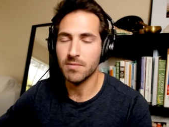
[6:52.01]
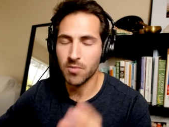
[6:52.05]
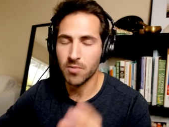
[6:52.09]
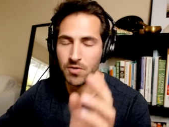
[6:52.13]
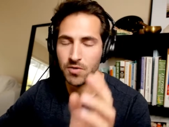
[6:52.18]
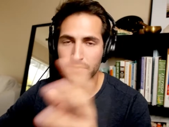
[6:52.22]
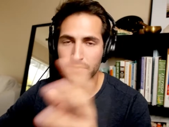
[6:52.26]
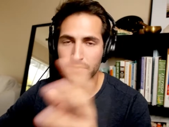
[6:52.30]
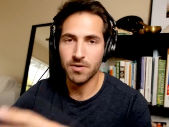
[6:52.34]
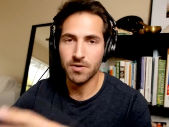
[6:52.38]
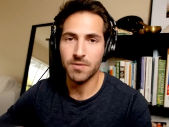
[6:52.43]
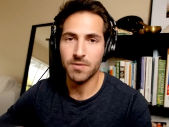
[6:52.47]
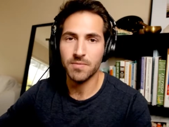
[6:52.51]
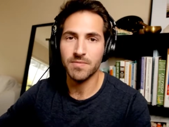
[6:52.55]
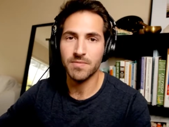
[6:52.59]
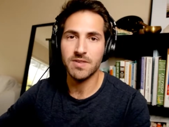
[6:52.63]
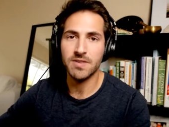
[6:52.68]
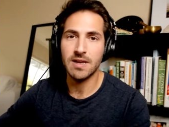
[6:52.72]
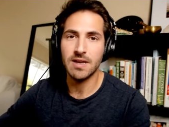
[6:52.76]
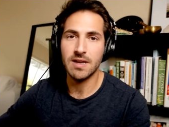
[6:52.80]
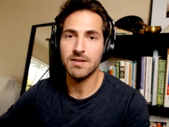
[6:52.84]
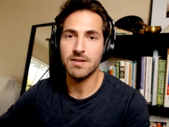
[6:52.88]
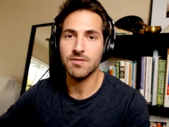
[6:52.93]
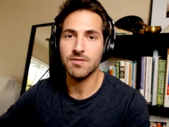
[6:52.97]
most of their
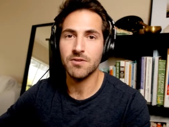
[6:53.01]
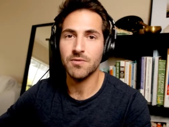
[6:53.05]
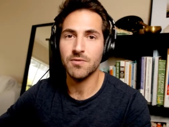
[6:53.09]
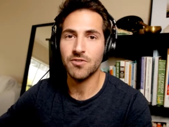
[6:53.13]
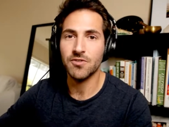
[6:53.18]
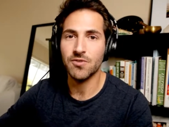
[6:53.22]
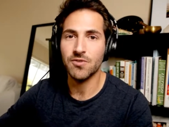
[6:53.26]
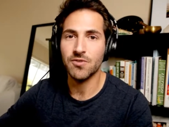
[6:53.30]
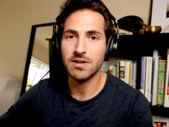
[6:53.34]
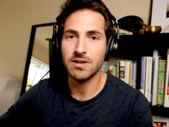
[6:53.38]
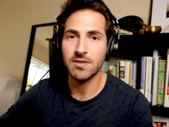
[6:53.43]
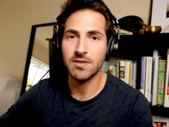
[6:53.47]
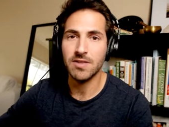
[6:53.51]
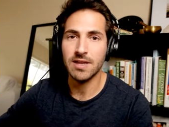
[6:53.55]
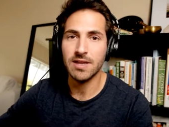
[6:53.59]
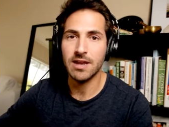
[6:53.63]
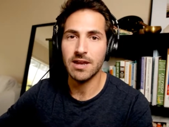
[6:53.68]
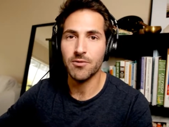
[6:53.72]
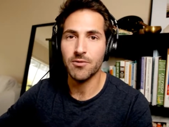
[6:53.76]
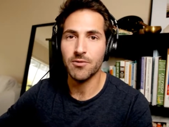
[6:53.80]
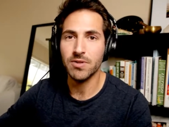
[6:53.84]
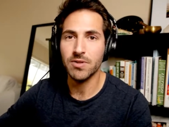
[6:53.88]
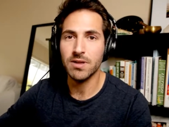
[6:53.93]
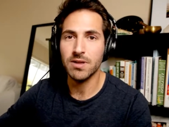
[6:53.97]
settings are restricted and they
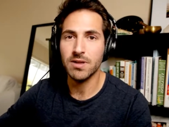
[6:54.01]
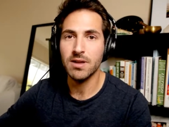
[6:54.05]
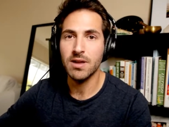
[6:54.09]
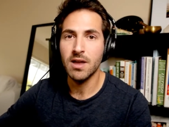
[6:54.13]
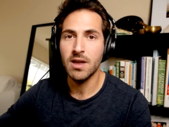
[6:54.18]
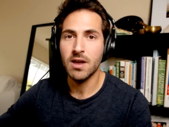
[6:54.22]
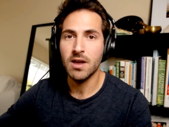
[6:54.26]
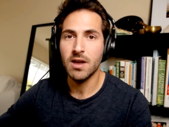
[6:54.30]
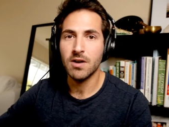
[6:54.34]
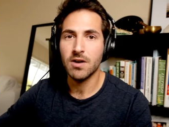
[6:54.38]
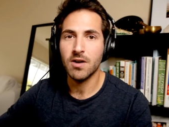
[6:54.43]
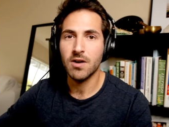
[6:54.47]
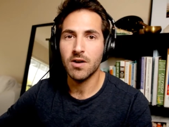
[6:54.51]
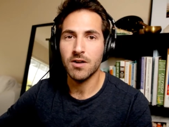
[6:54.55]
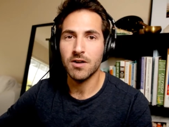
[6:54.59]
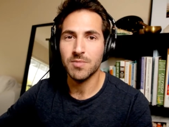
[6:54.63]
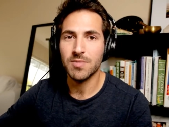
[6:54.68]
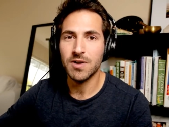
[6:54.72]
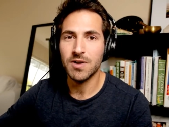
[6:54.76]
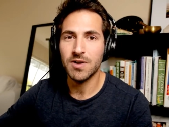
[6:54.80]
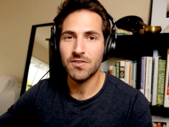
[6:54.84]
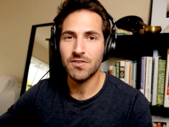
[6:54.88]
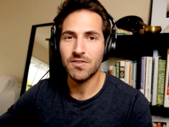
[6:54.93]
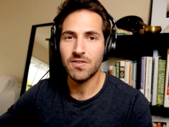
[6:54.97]
can't really
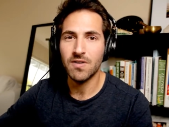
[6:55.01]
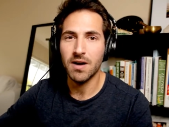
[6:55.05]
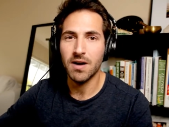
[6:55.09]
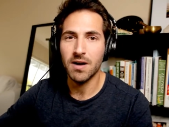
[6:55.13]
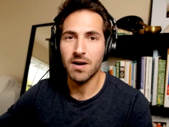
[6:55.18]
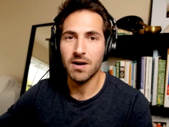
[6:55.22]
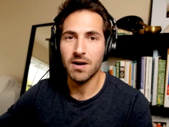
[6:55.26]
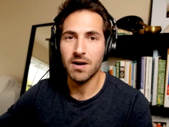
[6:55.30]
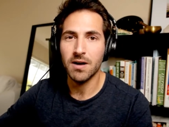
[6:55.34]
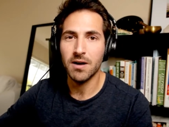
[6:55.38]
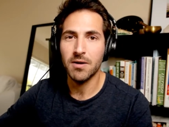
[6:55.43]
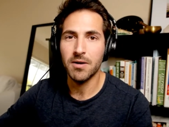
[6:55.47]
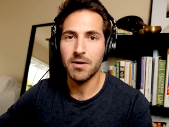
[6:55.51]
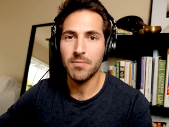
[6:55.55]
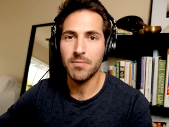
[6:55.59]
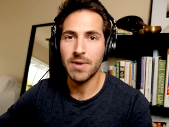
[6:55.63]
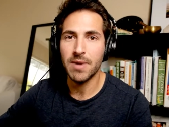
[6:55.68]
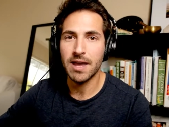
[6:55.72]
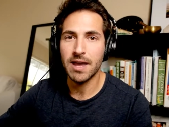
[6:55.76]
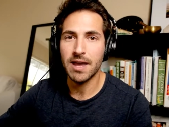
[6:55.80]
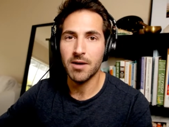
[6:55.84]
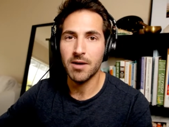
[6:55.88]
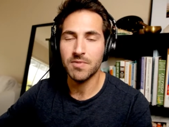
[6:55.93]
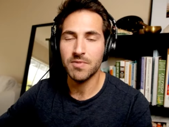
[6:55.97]
cause much
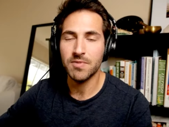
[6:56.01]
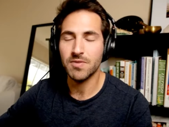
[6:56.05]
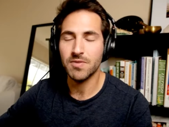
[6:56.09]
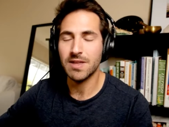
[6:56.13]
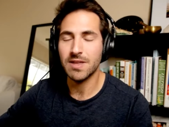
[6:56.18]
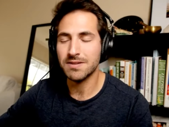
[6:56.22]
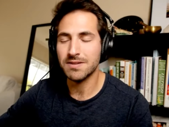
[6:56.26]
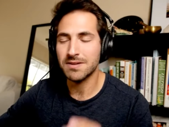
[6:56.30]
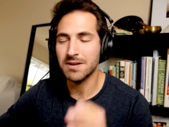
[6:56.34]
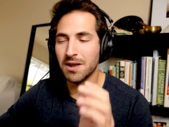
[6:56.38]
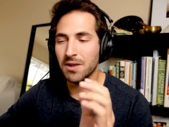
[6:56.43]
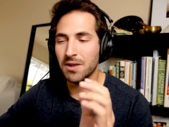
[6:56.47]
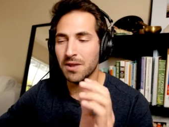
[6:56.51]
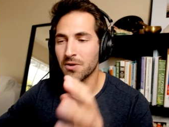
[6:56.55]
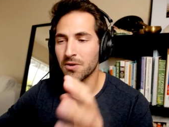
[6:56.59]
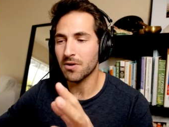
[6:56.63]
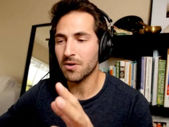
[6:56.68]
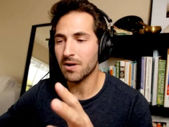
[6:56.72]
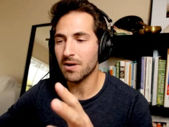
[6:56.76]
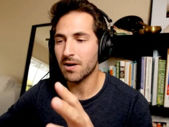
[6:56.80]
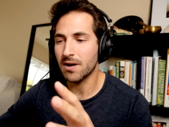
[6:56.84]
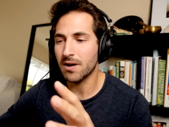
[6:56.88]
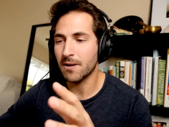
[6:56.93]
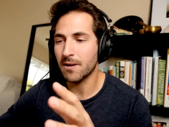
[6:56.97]
mayhem. So that's
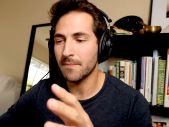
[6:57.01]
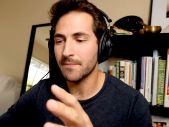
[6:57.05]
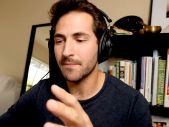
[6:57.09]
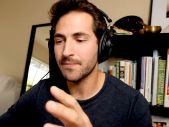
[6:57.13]
another